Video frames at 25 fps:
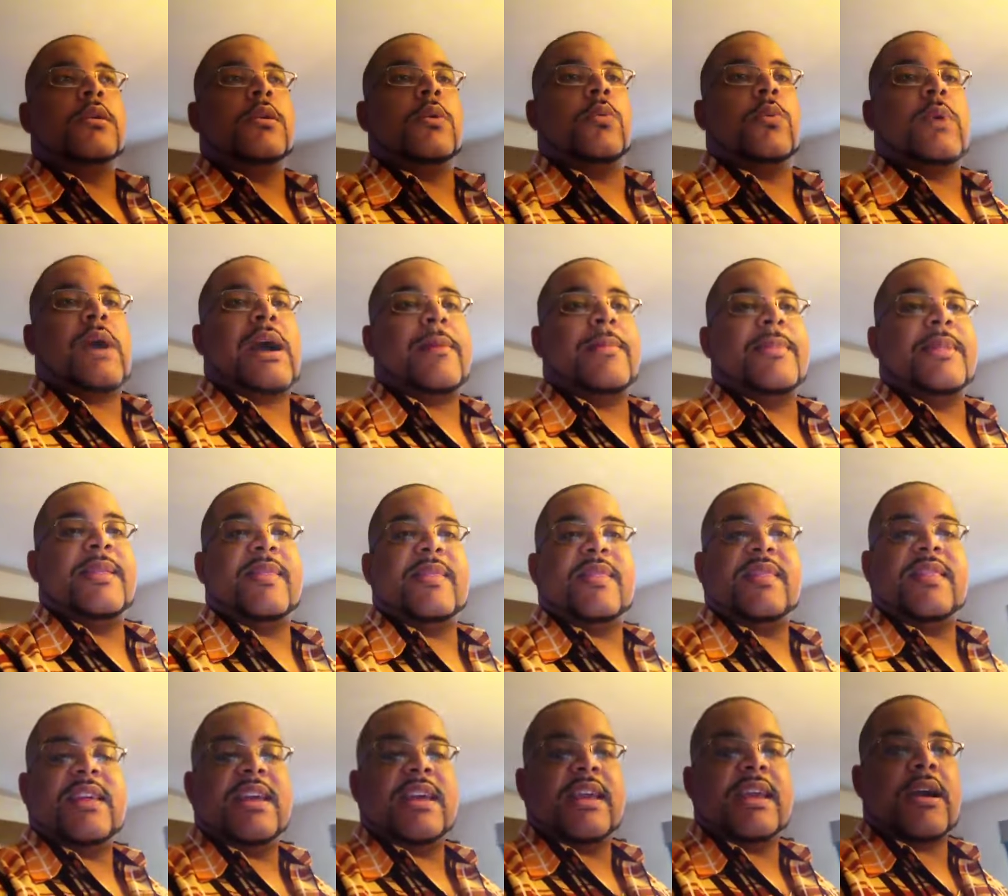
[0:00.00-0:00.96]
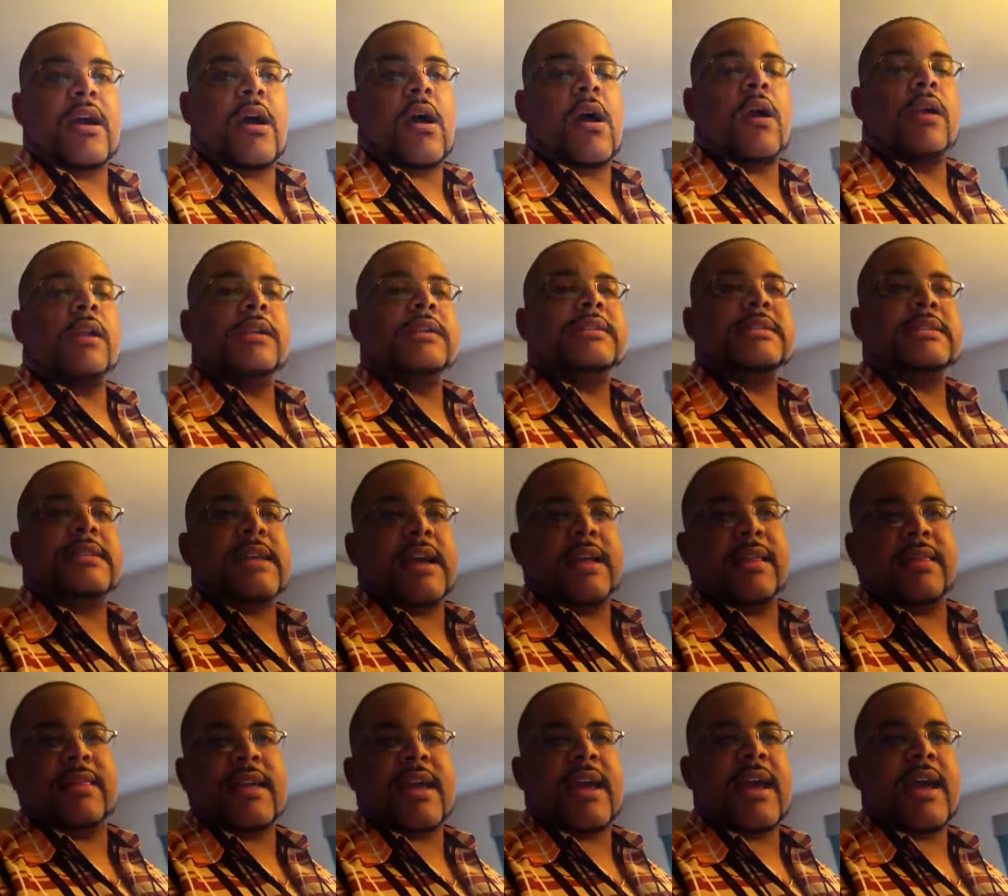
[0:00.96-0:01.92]
Robin Thicke, artists
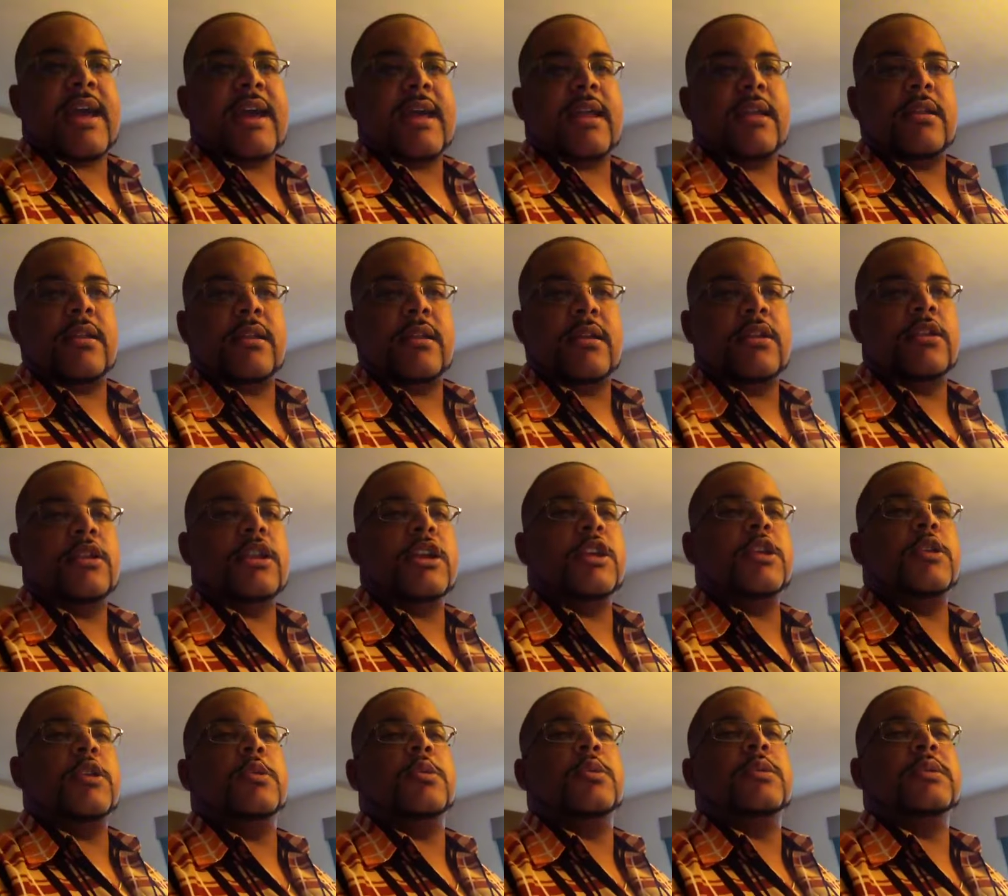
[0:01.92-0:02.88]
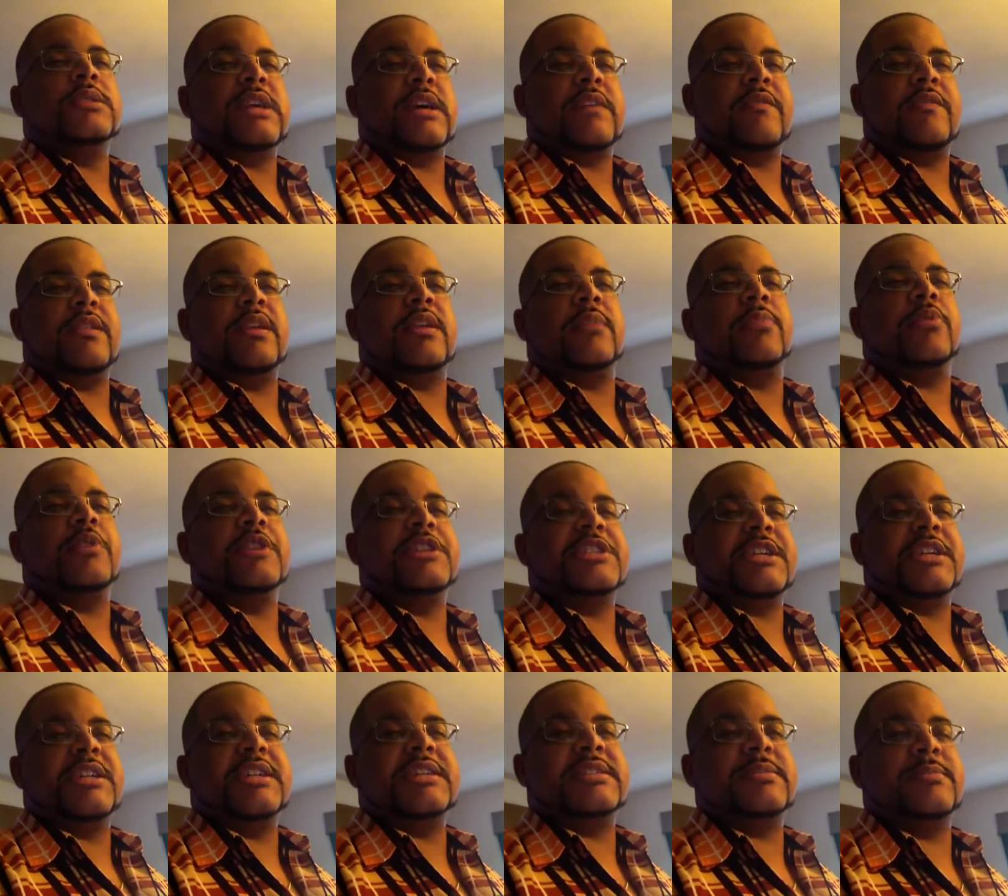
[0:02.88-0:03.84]
like that, then you'll definitely
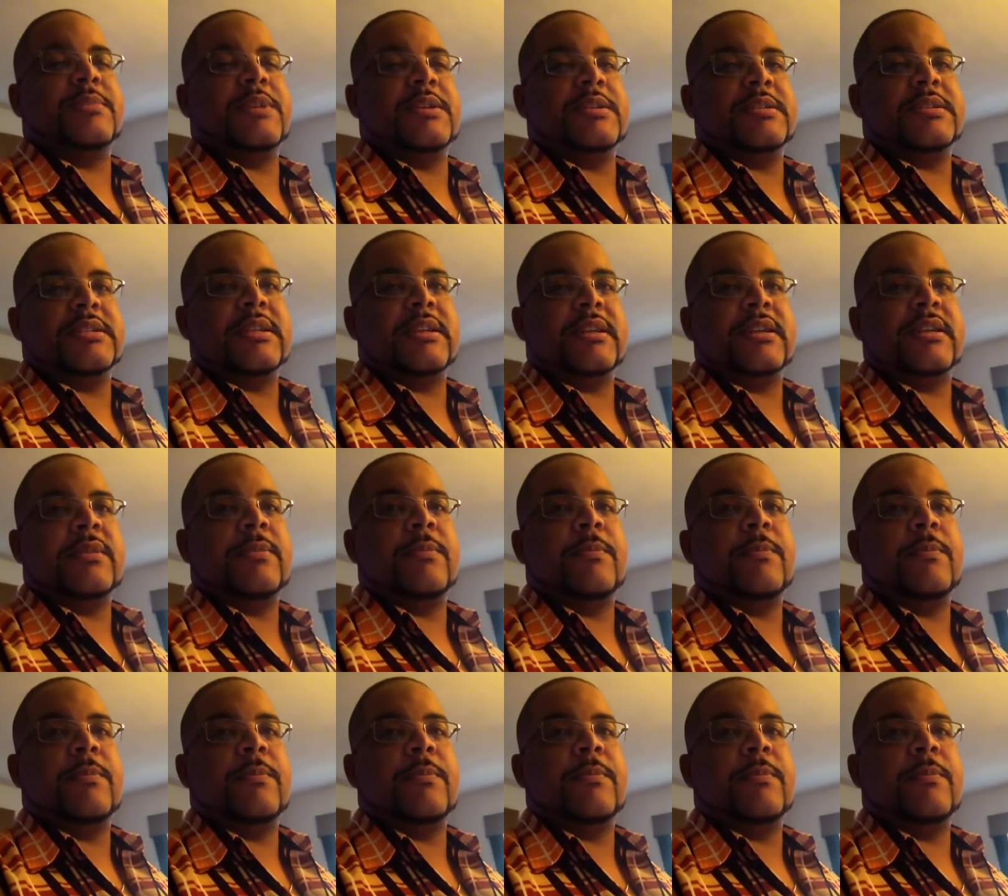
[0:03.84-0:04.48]
appreciate his music.